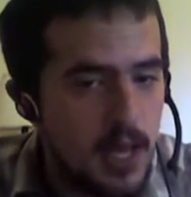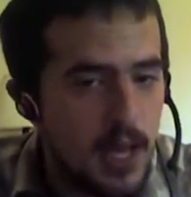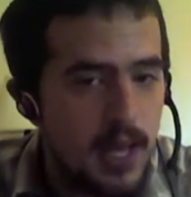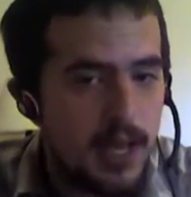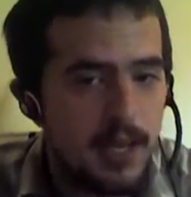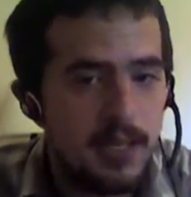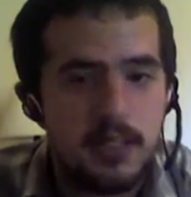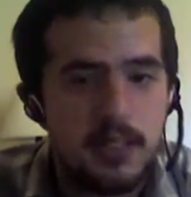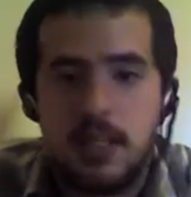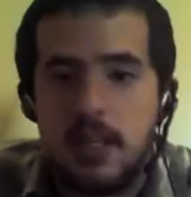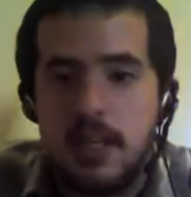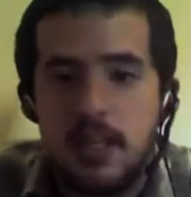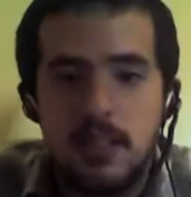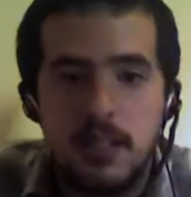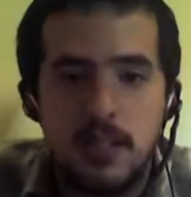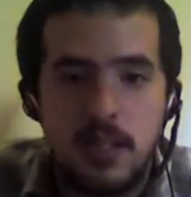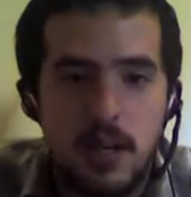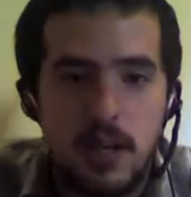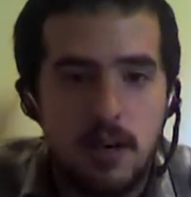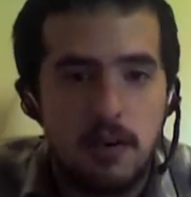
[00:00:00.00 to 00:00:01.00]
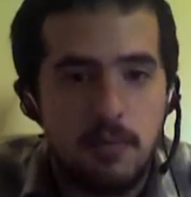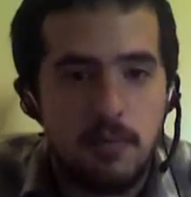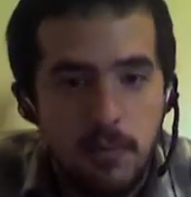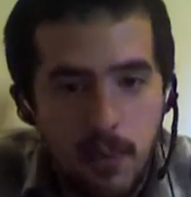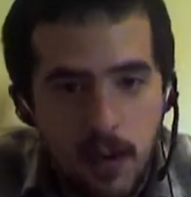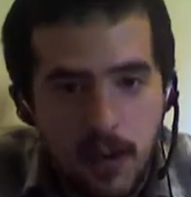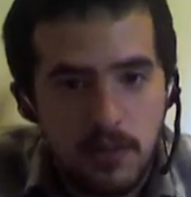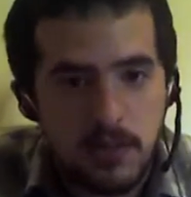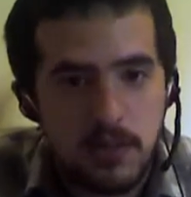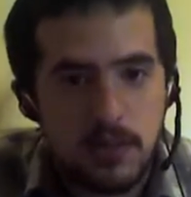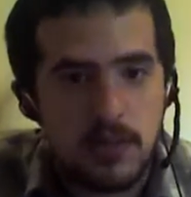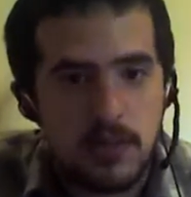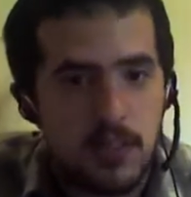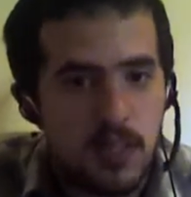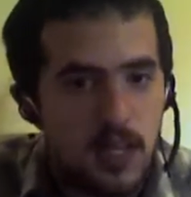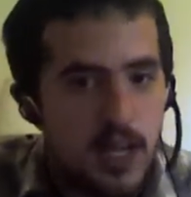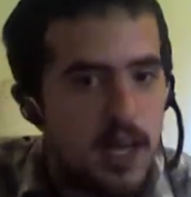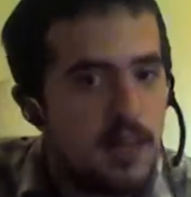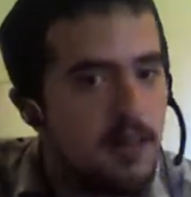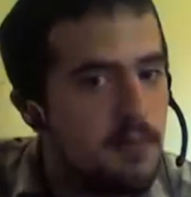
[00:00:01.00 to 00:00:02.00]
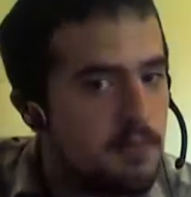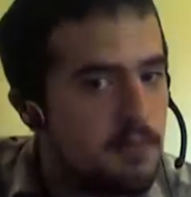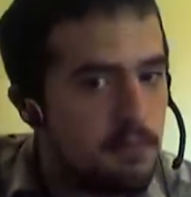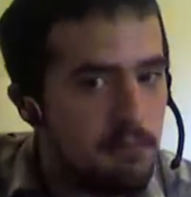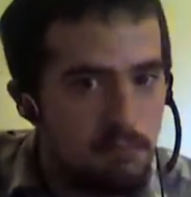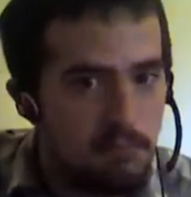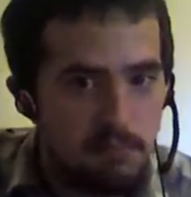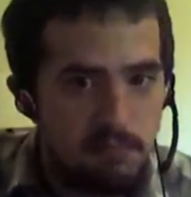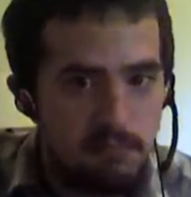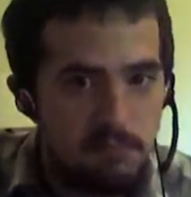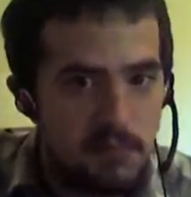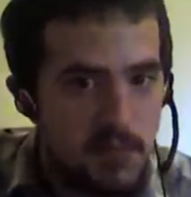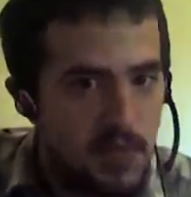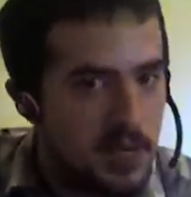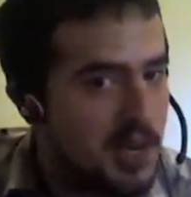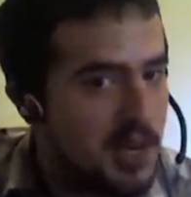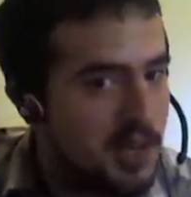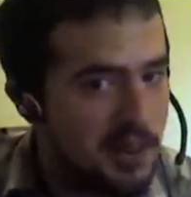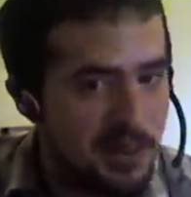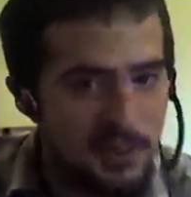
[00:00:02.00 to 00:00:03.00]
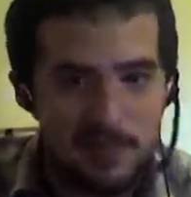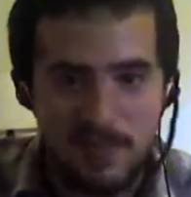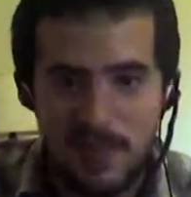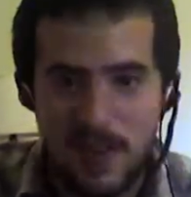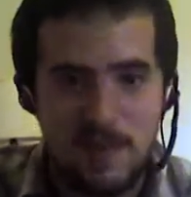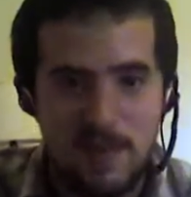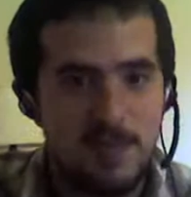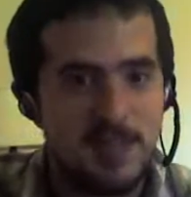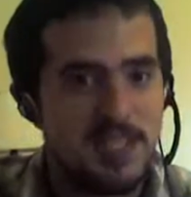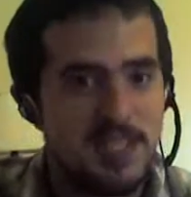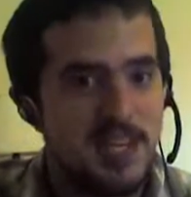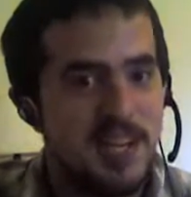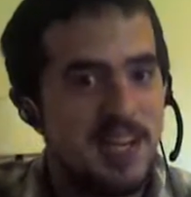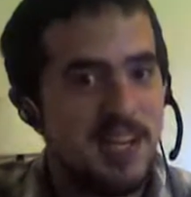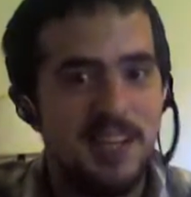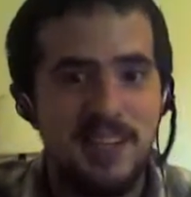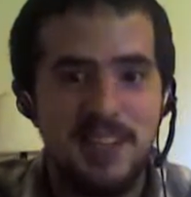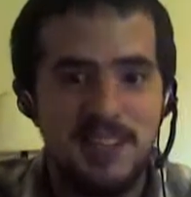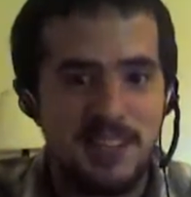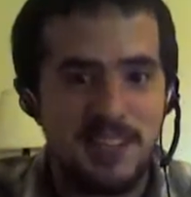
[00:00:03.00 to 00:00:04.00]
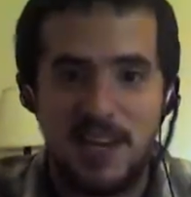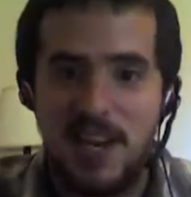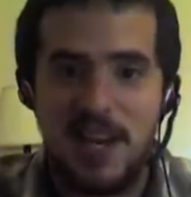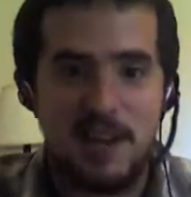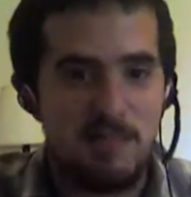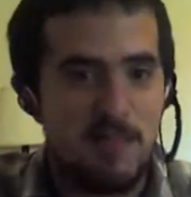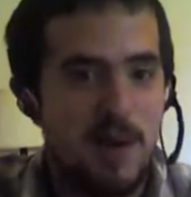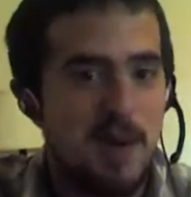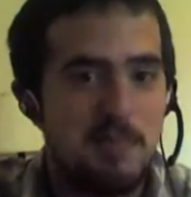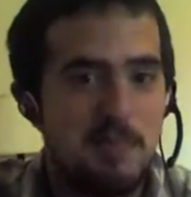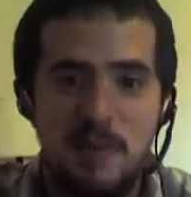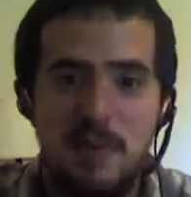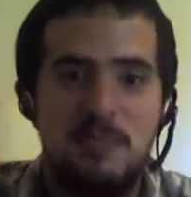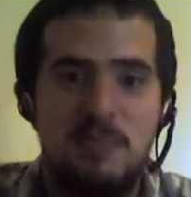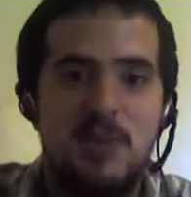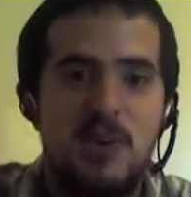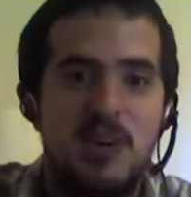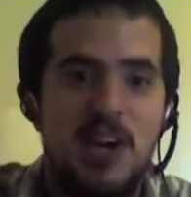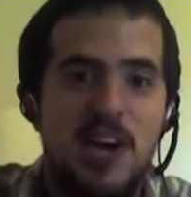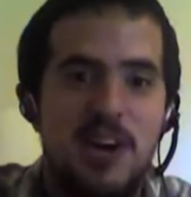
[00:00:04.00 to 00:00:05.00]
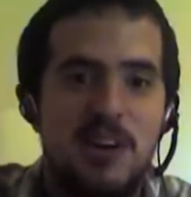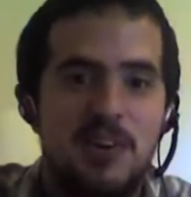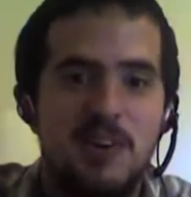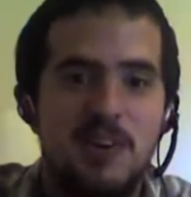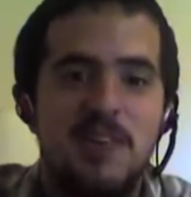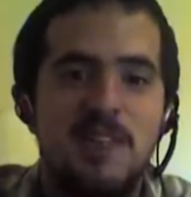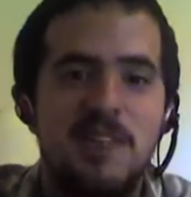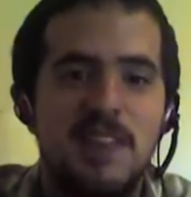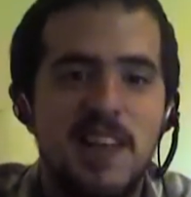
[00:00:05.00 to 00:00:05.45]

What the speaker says: And he said, Moses, the famous sayings, let my people go.